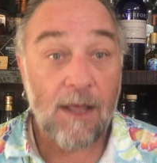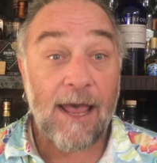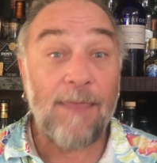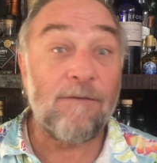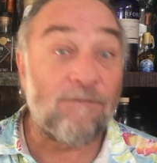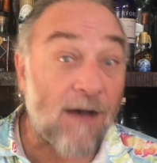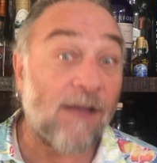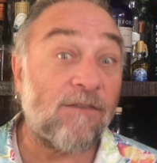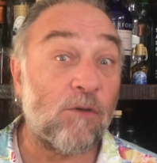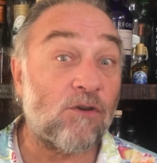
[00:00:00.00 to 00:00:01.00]
And the
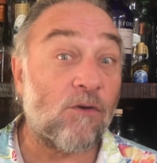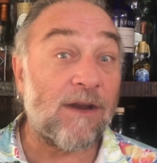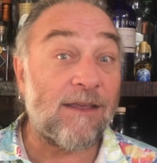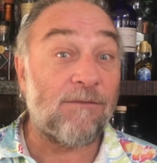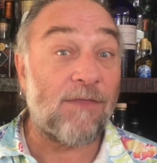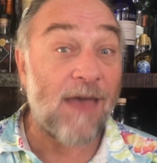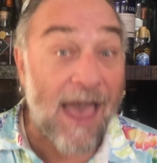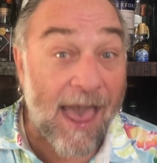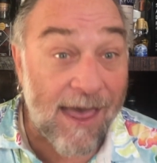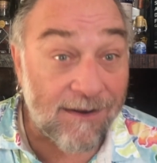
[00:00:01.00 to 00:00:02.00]
vast majority of
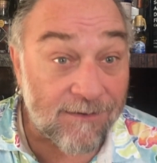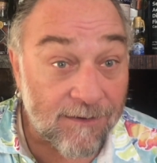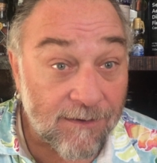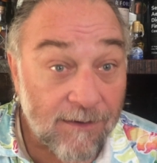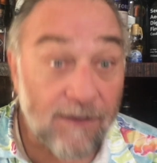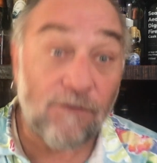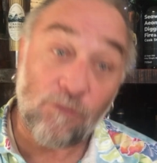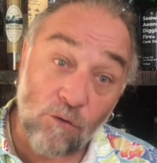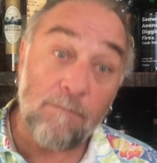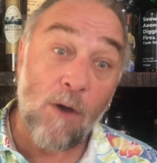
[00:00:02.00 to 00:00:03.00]
that is
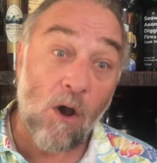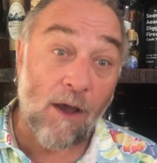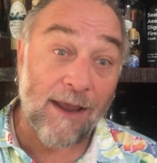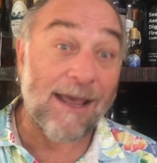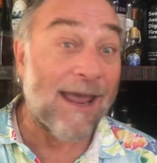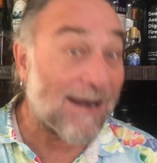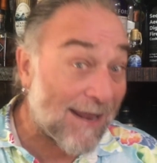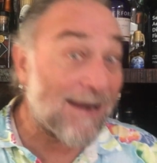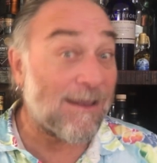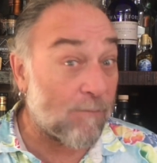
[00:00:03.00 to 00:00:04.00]
through Mike and
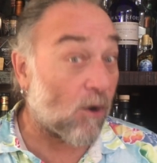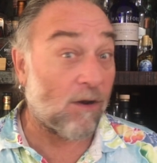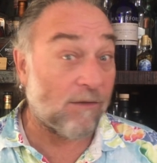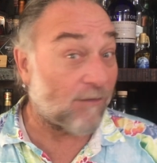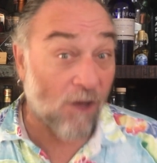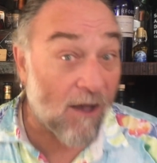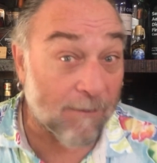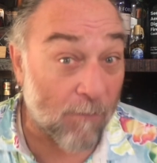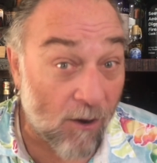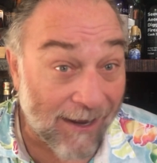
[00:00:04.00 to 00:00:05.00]
indie bottlers
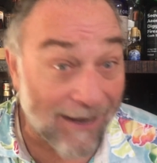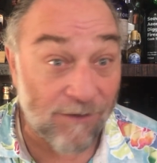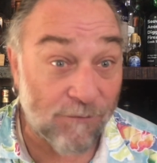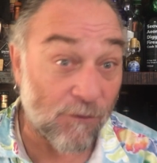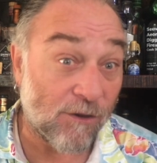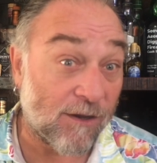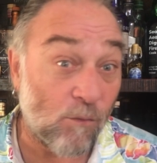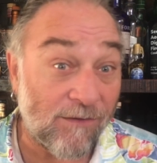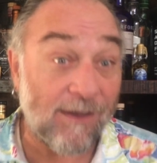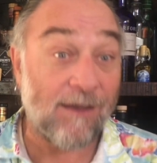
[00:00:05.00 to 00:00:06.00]
like Mike and his Firkin
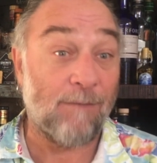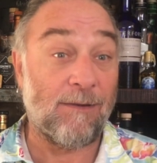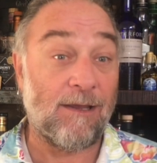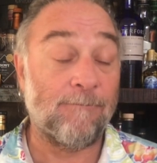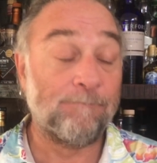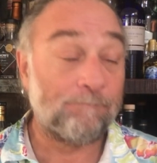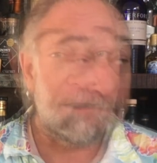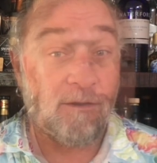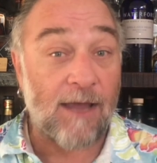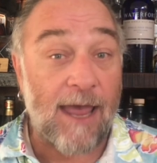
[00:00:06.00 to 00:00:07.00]
Whiskey Company.
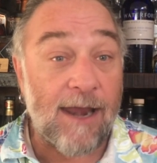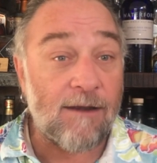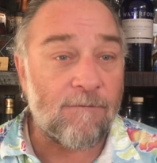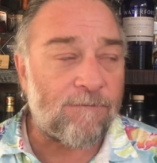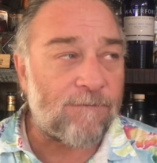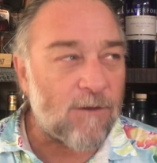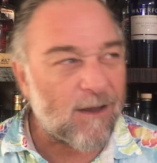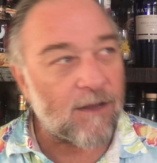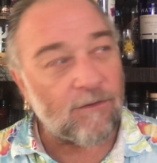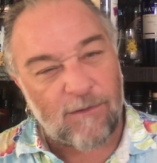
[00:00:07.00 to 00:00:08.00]
And
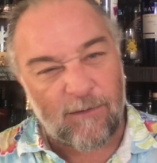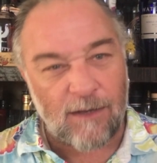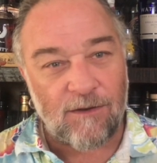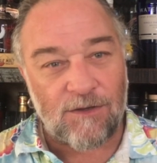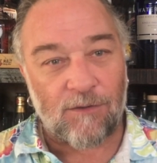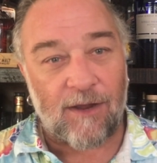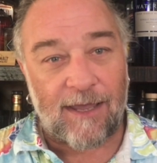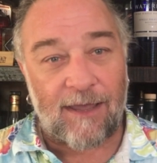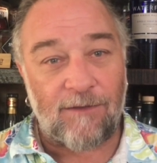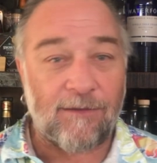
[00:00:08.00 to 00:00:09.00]
Firkin's signature, I
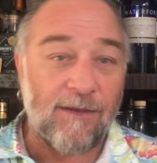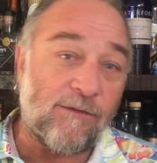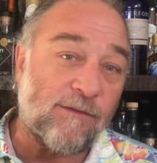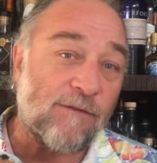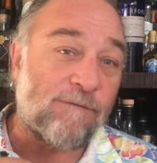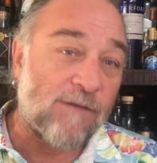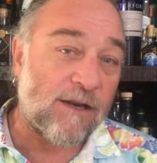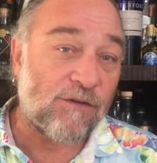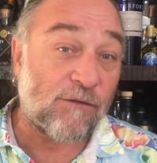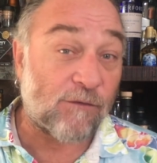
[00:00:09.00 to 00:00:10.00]
guess, is to
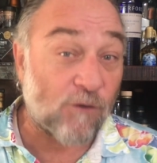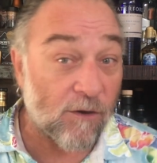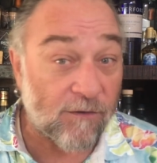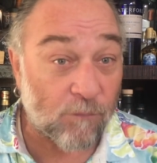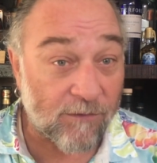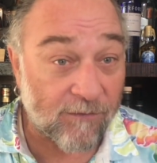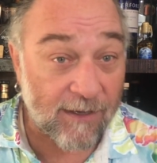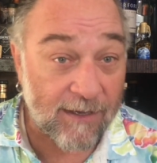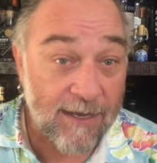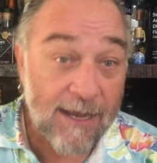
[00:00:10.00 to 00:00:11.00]
finish Scottish whisky